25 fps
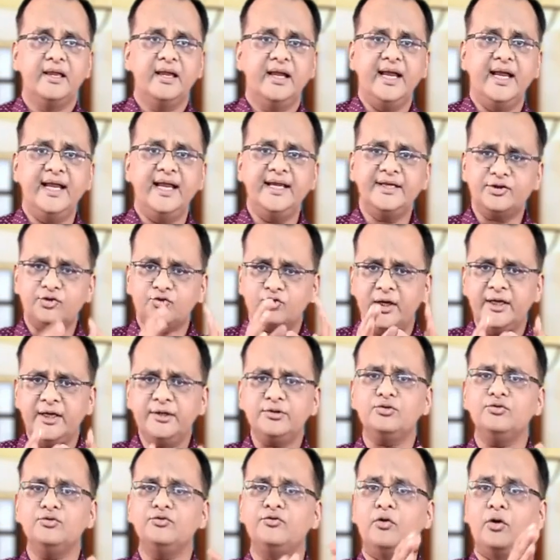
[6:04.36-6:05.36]
and
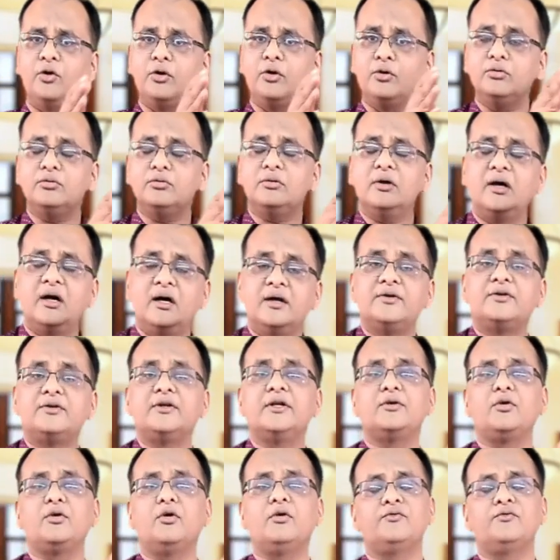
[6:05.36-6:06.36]
trying to follow the
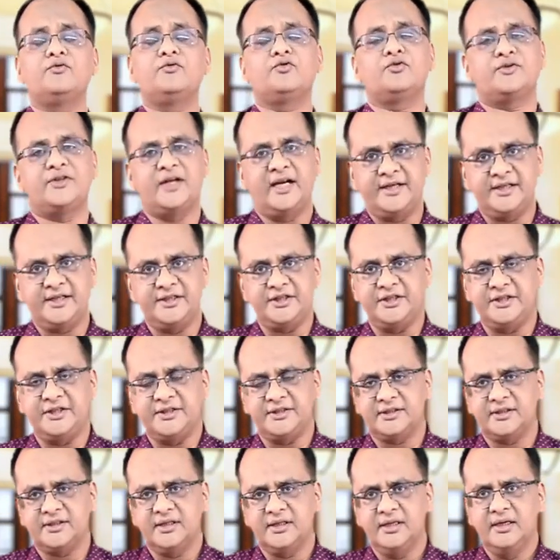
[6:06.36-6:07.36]
100 of
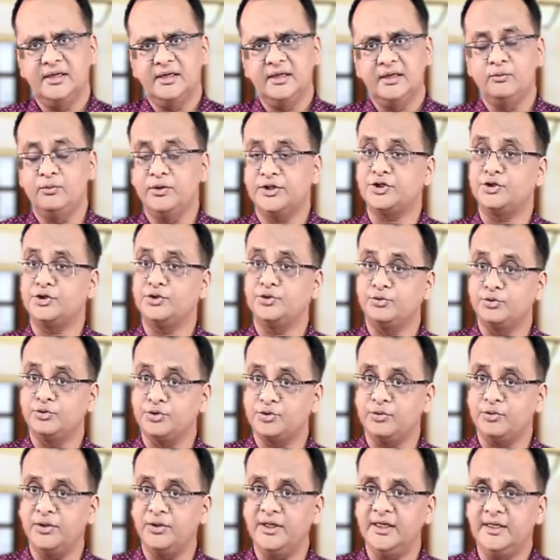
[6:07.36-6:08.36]
strategies, which
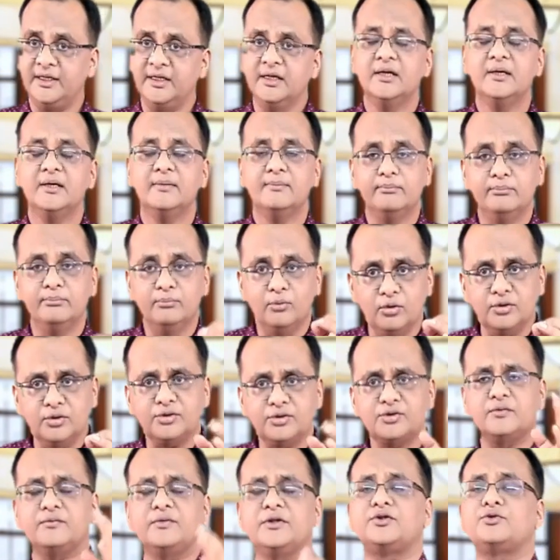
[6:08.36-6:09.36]
usually
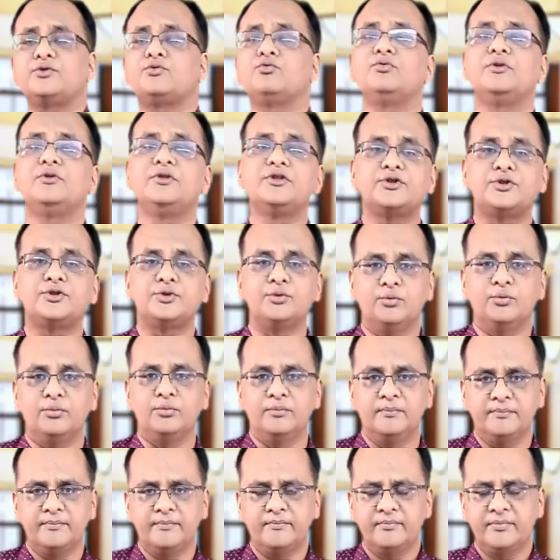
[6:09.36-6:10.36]
most of the students do.
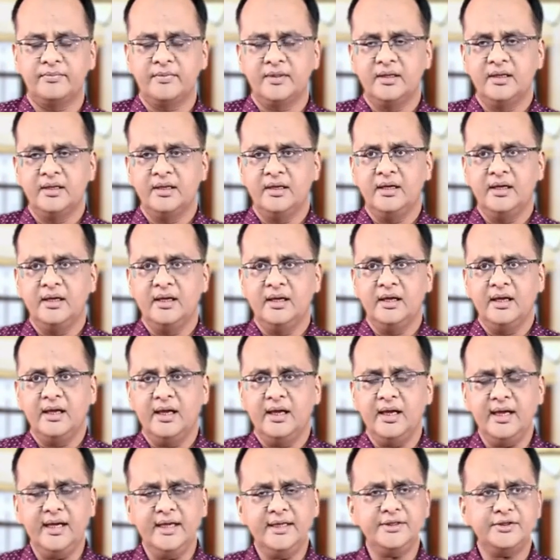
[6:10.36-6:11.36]

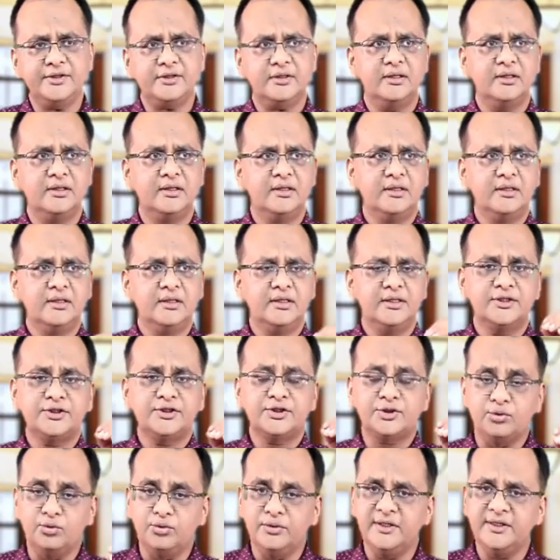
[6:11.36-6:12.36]
And
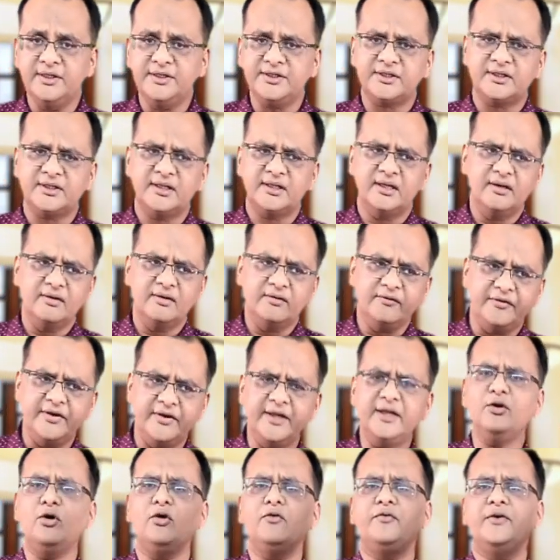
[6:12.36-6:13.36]
students
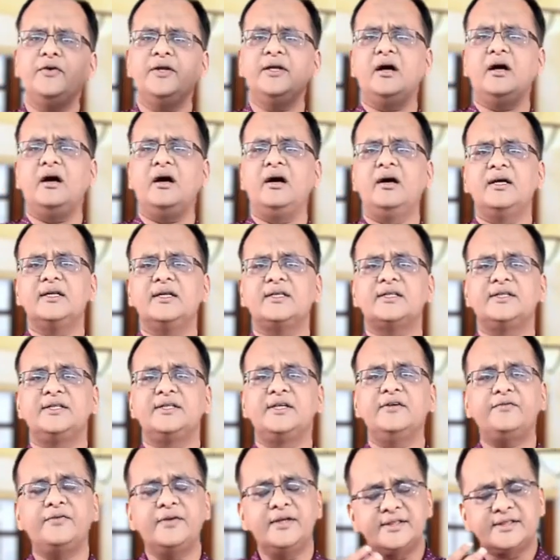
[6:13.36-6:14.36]
very often ask
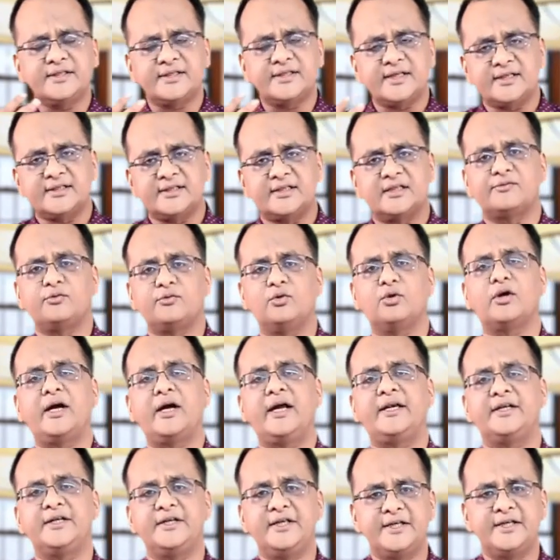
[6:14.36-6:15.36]
different successful
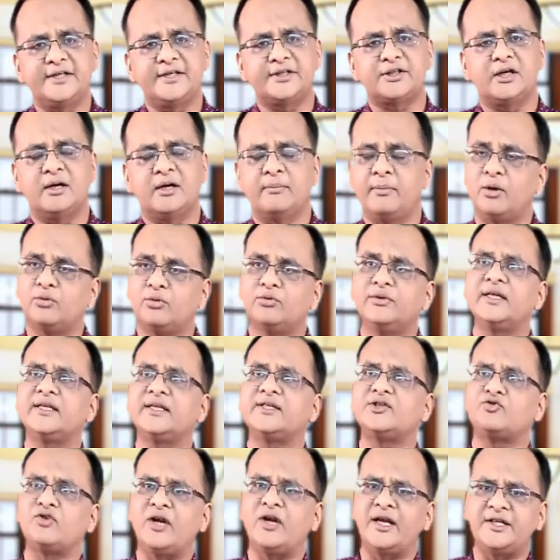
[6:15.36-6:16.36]
candidates about their
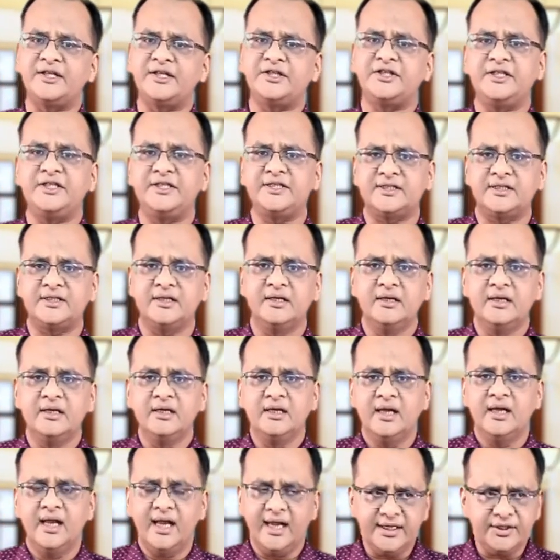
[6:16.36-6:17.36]
strategies
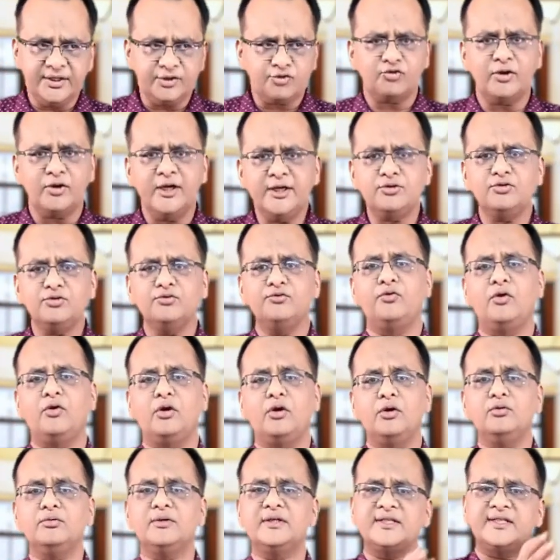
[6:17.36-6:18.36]
and try to
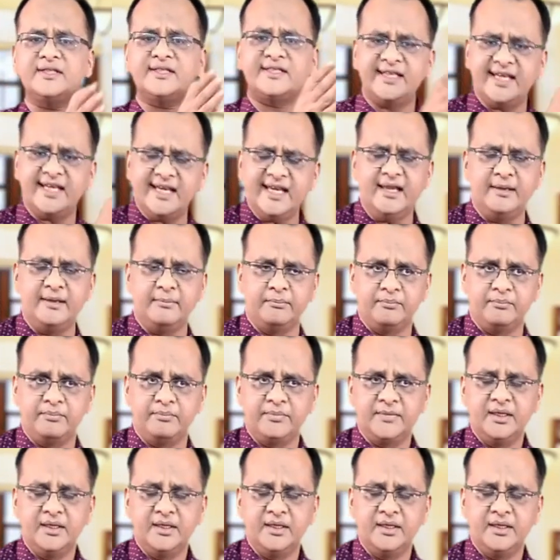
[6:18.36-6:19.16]
follow the same.